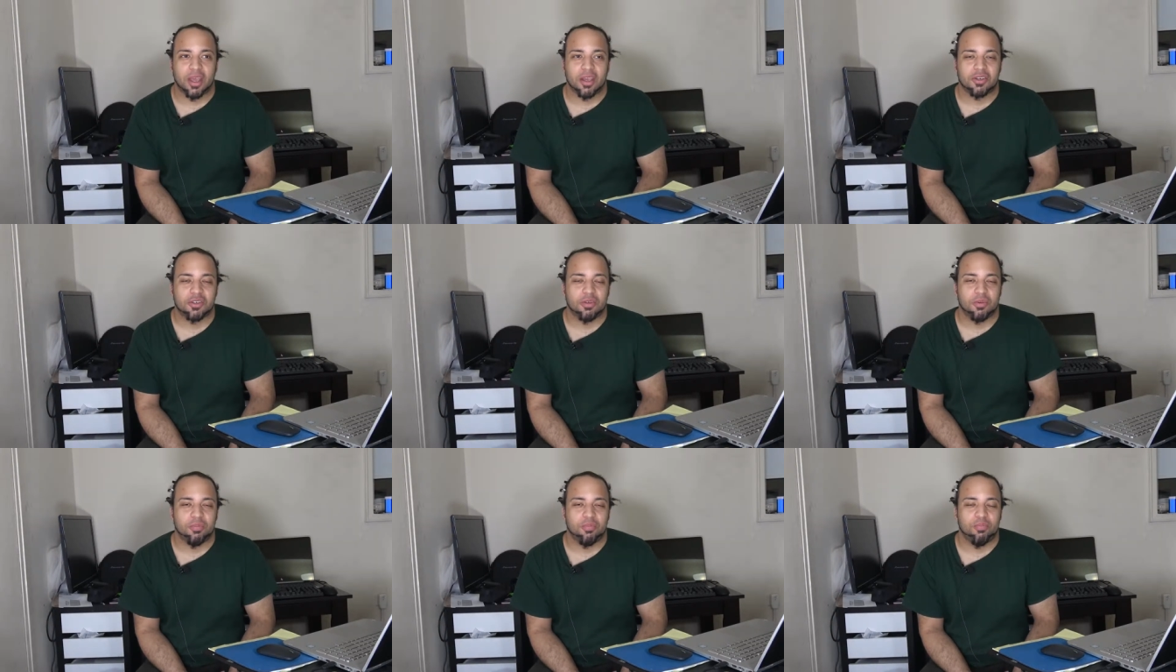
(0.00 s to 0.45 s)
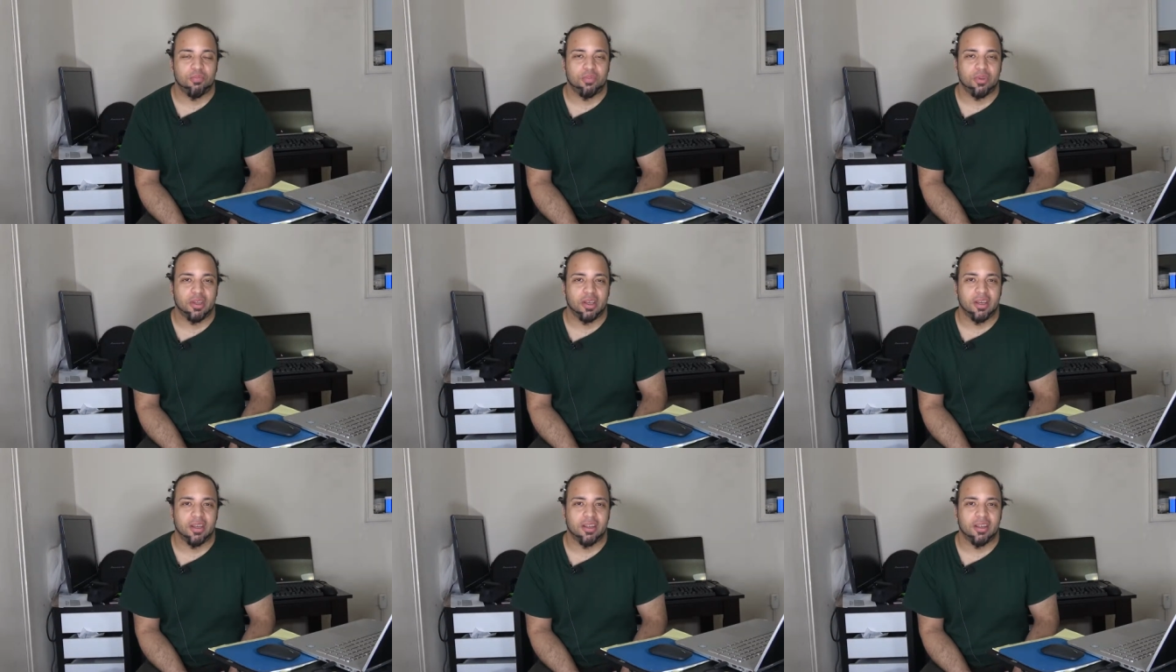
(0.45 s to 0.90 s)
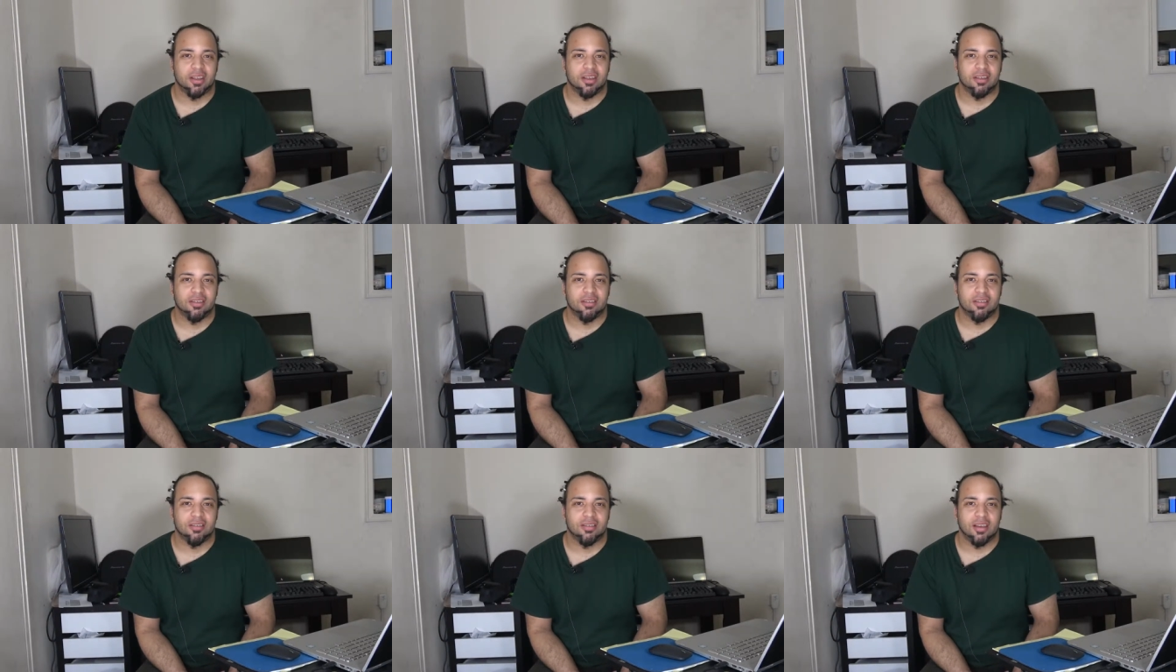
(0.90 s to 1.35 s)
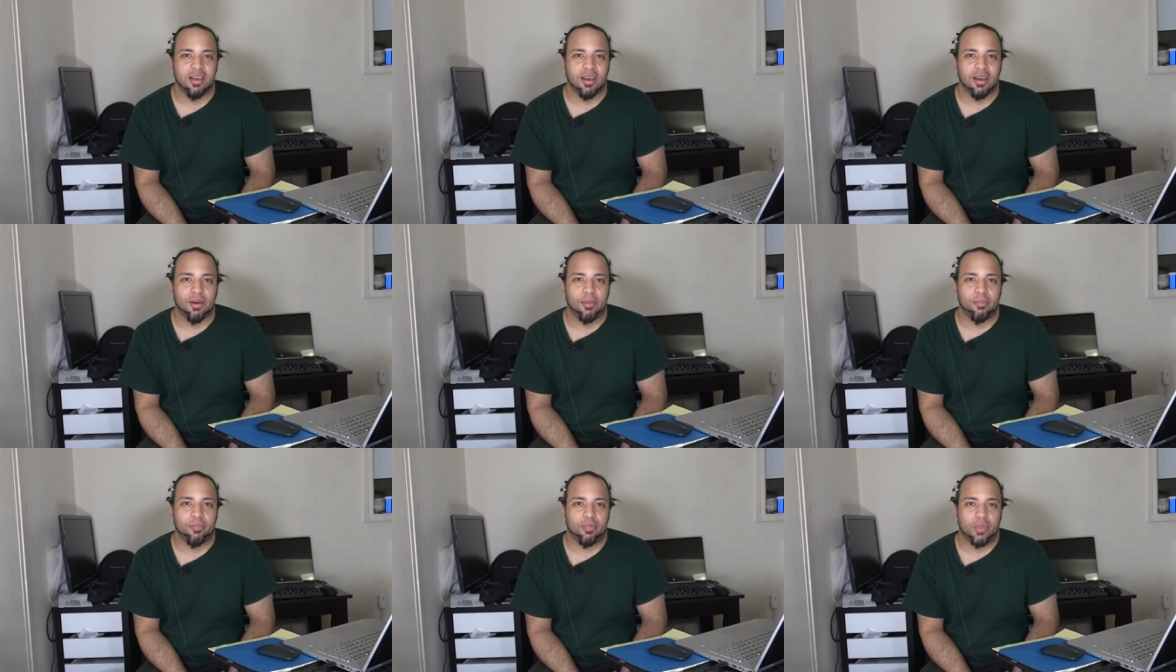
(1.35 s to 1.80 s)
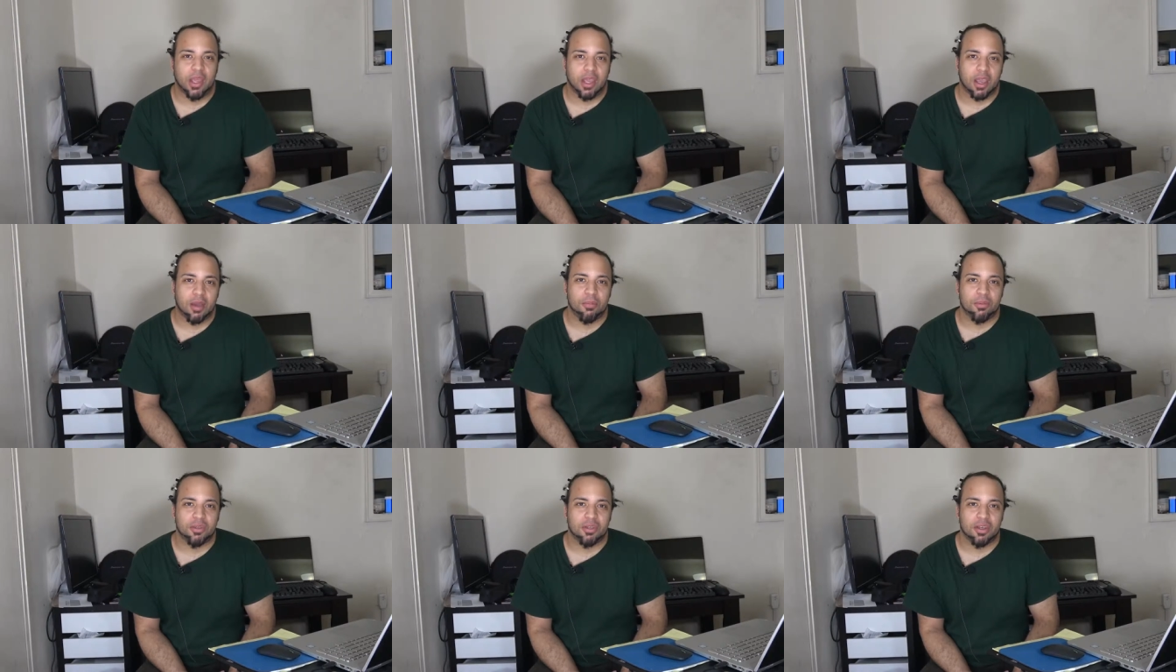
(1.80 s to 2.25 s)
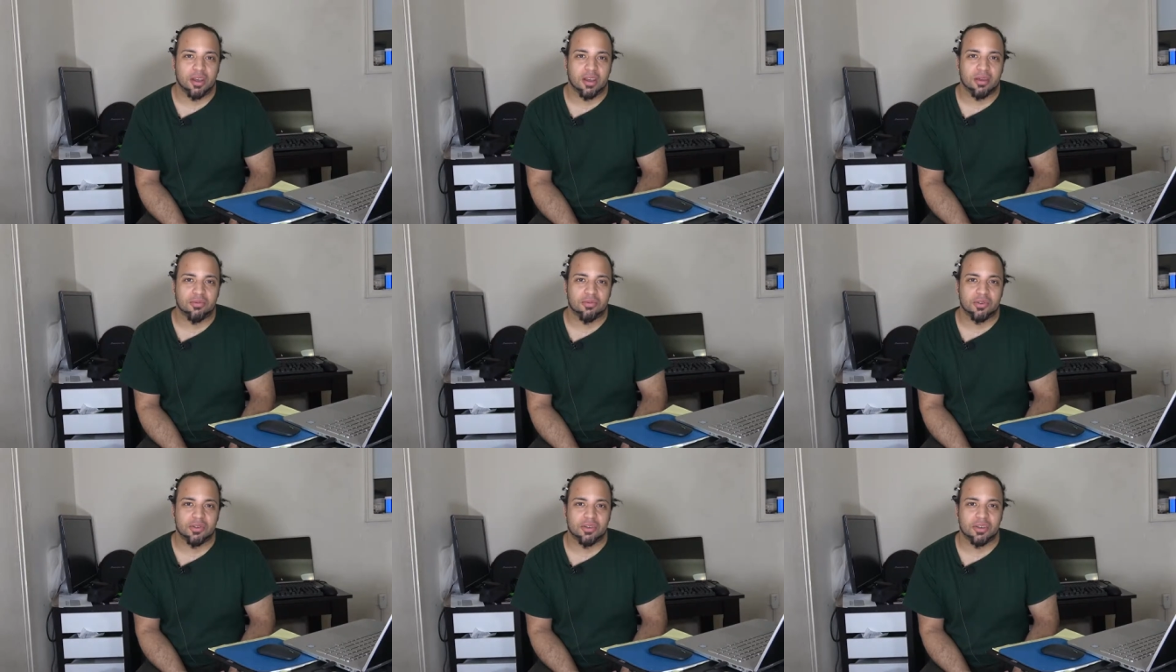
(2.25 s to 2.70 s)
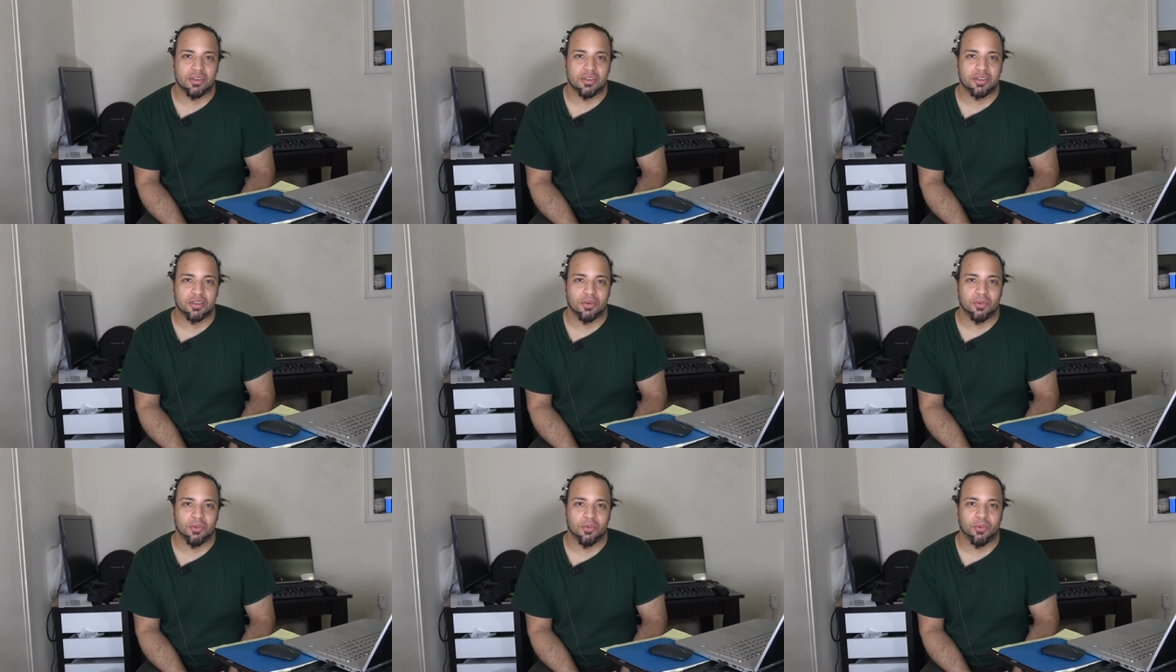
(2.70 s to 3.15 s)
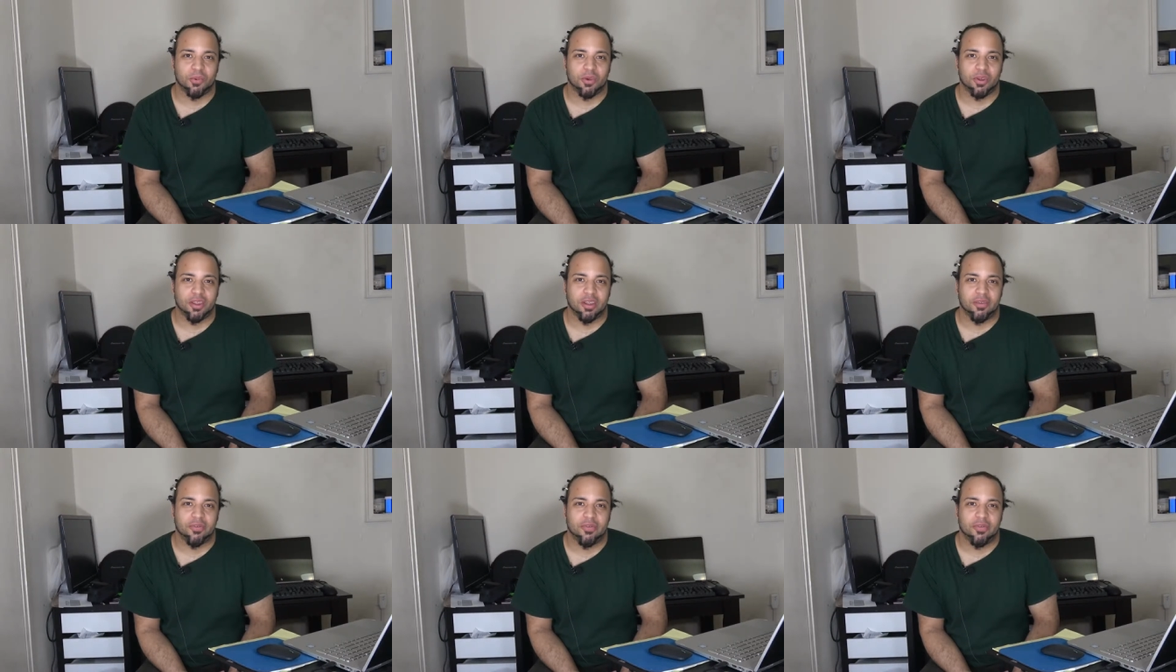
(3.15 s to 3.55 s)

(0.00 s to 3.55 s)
I actually played it um, a couple times just to really